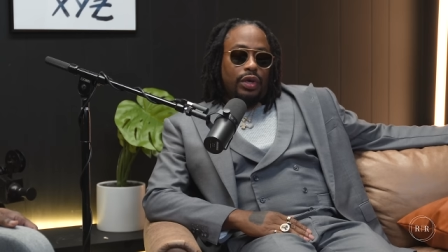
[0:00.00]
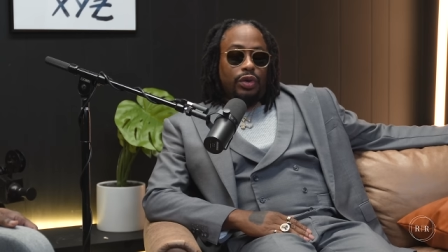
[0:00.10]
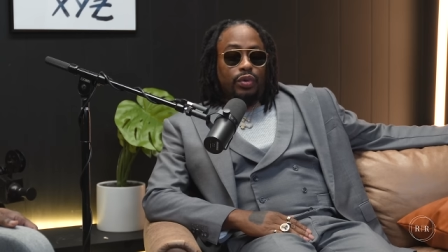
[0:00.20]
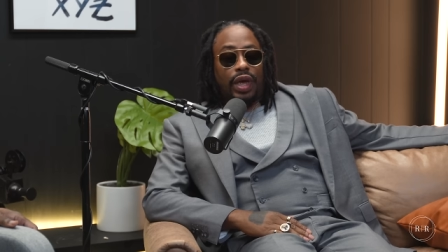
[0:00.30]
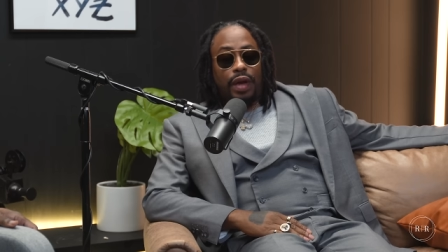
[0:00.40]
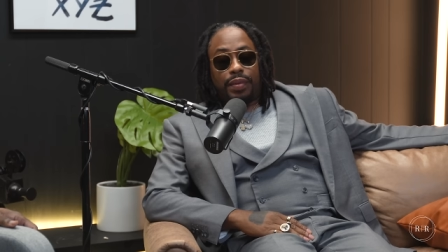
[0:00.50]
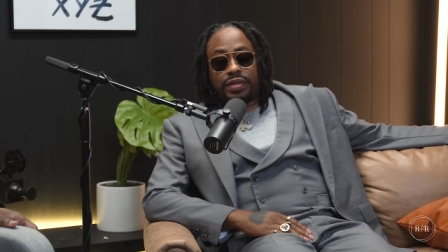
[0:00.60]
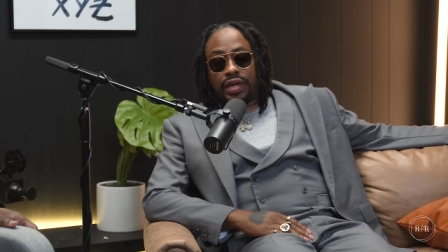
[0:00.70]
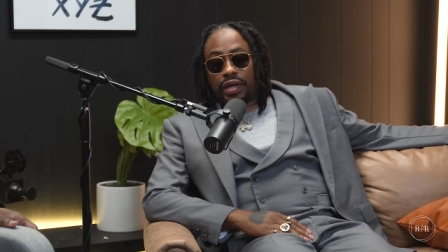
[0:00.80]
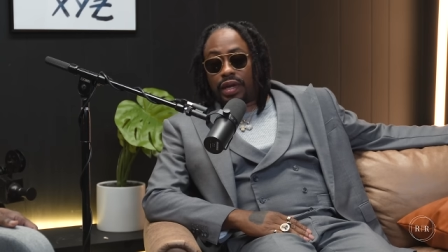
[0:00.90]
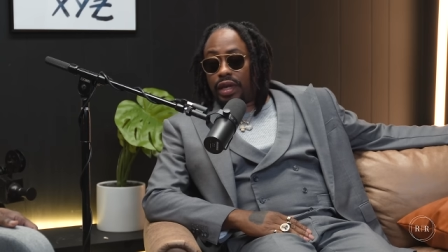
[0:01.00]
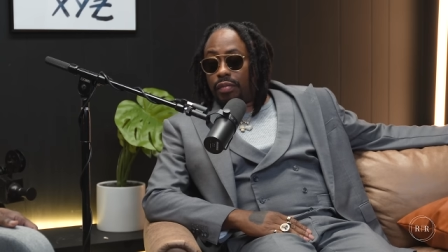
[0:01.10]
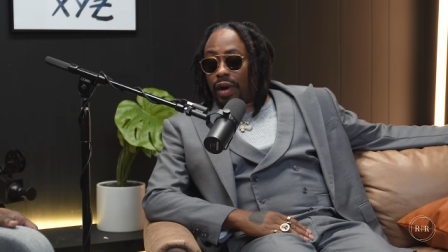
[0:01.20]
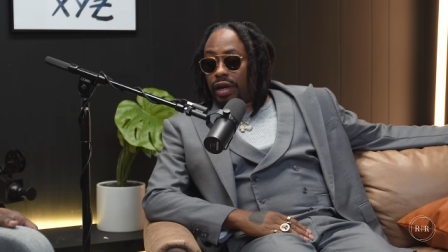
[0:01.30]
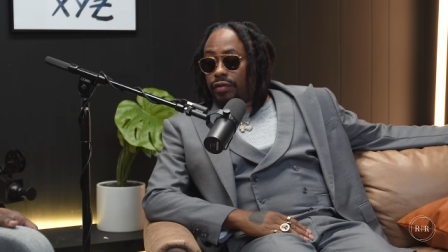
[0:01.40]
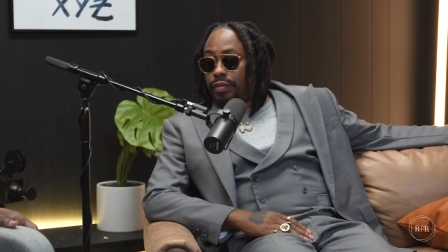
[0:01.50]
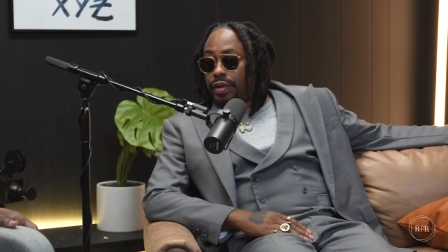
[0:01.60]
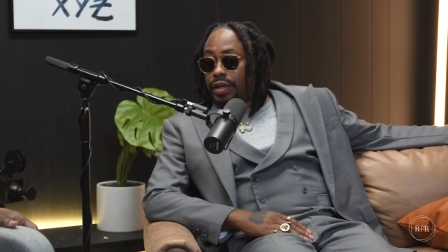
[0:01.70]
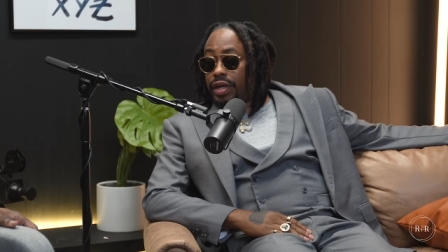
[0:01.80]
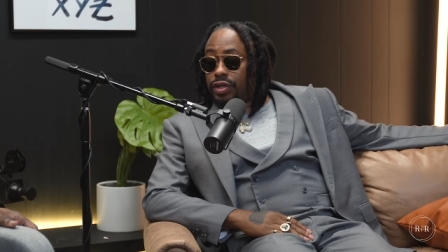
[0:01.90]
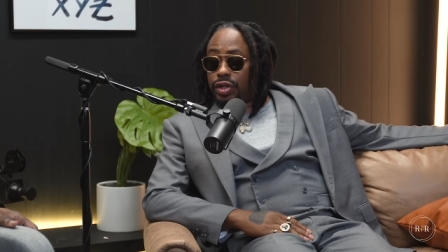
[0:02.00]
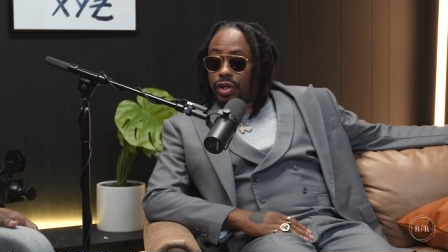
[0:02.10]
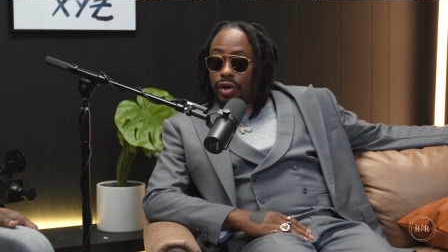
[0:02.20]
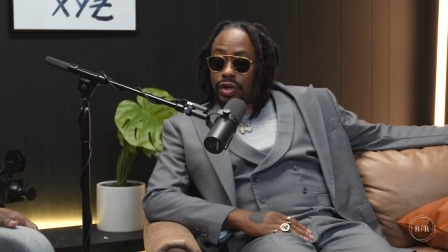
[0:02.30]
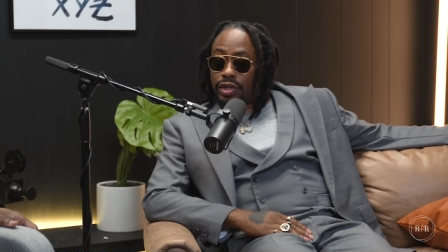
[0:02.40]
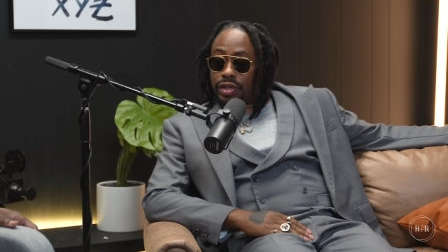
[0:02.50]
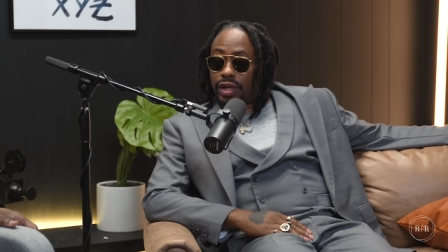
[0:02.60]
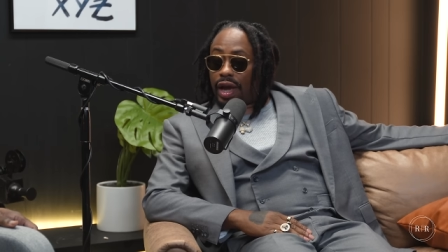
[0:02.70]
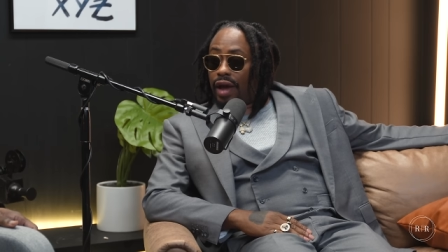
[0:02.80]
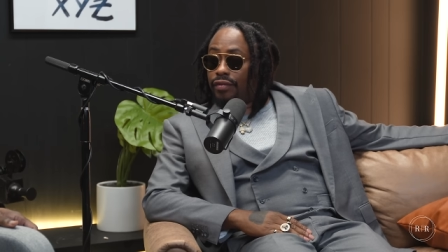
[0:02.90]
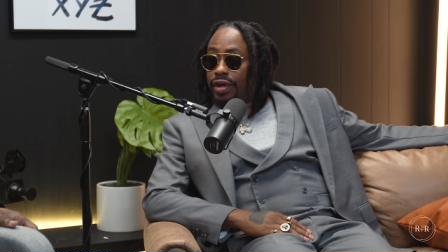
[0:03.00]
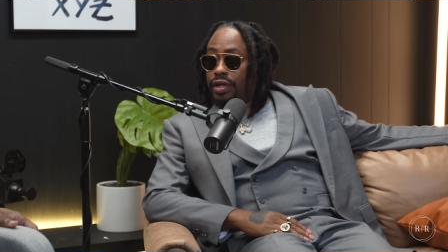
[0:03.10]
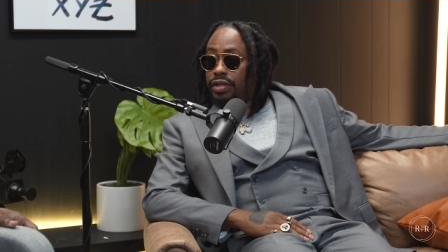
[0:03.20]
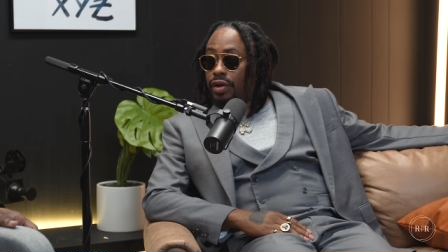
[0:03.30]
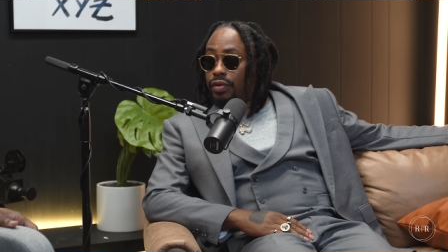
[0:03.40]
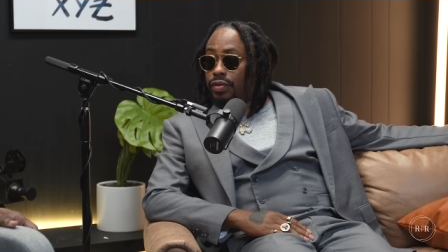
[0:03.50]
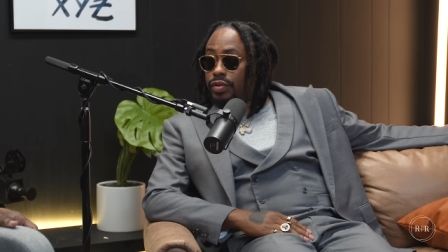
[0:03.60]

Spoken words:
You can't protect anybody from the insecurities that they have in themselves.